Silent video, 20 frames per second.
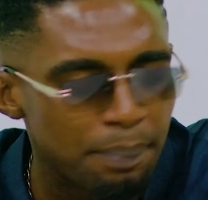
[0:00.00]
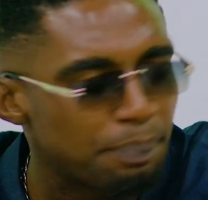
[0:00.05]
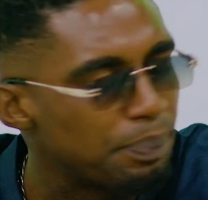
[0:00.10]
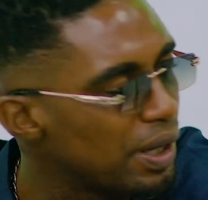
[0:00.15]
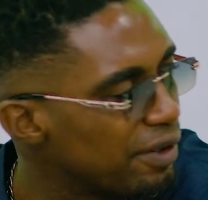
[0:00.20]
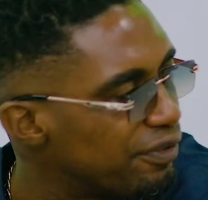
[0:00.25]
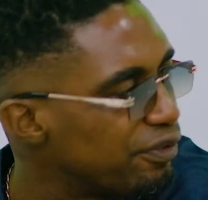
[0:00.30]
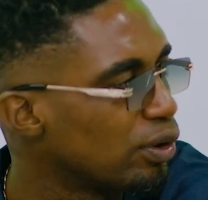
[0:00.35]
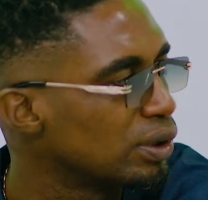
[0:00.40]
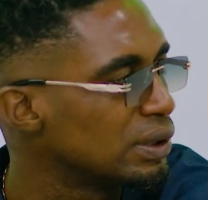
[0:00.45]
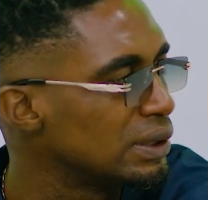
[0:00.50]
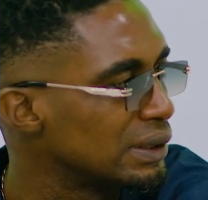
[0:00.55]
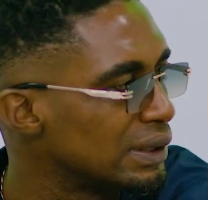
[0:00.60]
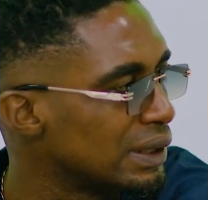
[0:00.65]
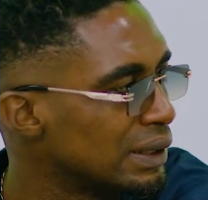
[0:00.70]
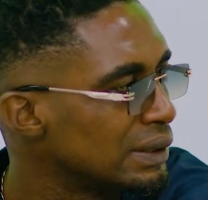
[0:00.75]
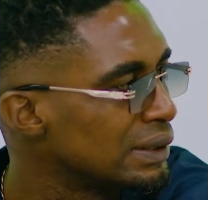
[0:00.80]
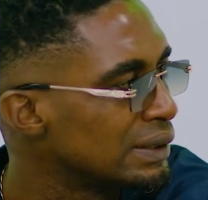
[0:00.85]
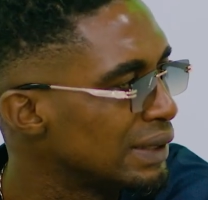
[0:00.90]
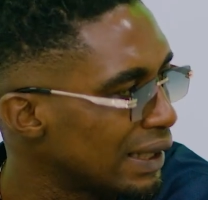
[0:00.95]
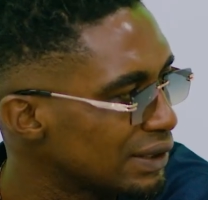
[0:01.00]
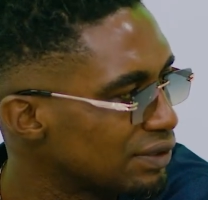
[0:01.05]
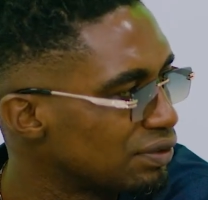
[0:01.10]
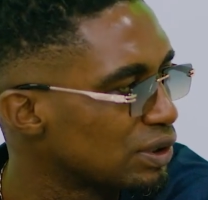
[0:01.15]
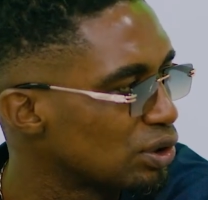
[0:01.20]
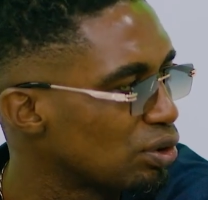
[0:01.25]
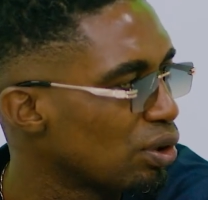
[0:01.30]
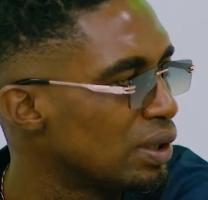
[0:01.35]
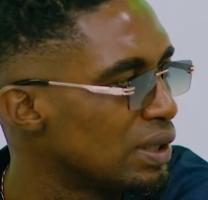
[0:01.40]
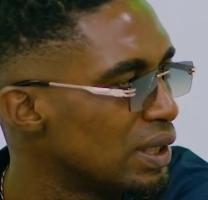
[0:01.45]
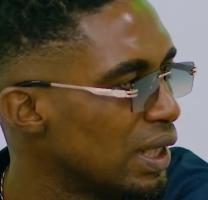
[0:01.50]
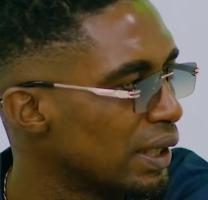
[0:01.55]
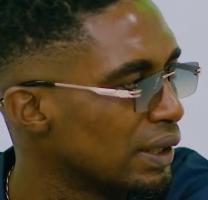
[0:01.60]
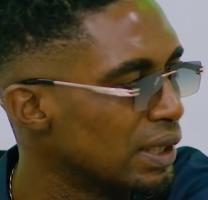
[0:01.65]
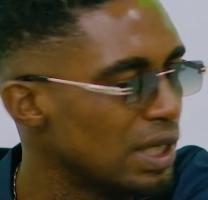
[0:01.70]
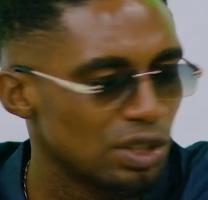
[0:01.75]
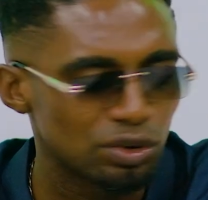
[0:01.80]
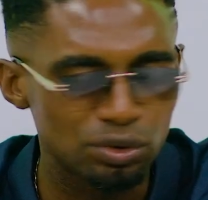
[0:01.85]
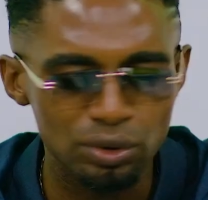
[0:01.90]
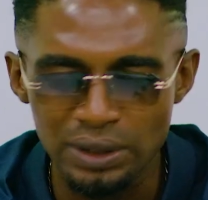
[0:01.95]
pay for it in that return leg.
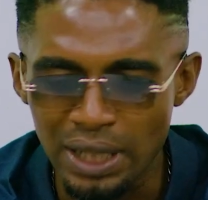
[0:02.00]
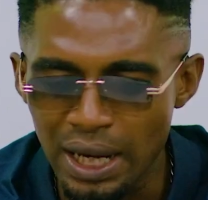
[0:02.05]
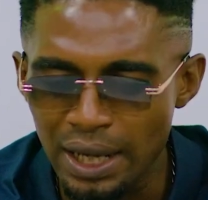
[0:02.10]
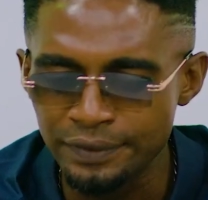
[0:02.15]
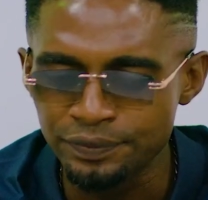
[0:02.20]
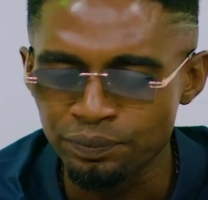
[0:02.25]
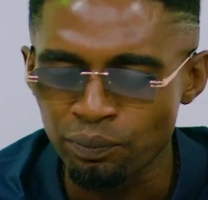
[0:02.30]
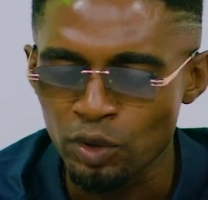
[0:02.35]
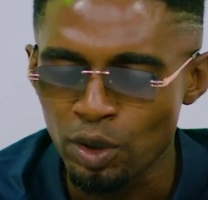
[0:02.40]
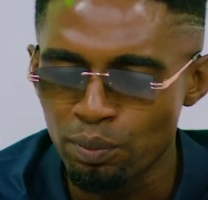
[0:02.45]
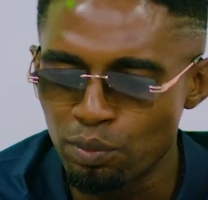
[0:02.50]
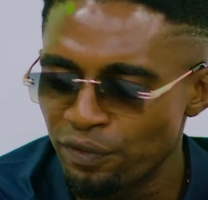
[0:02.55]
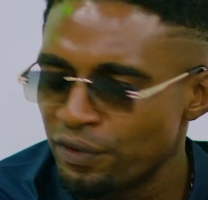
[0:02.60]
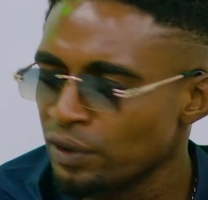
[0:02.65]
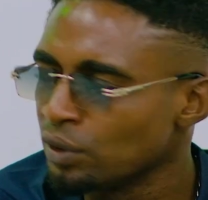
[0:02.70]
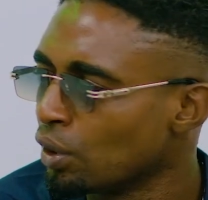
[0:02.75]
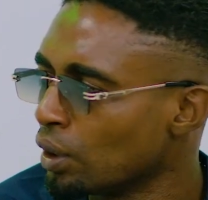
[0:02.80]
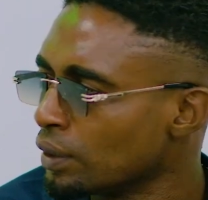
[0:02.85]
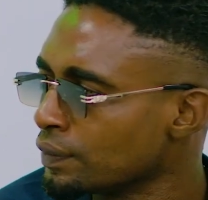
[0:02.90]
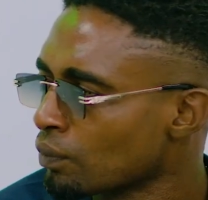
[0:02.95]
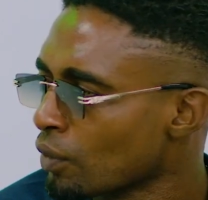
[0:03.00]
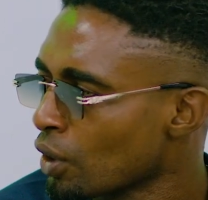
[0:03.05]
So now, moving on,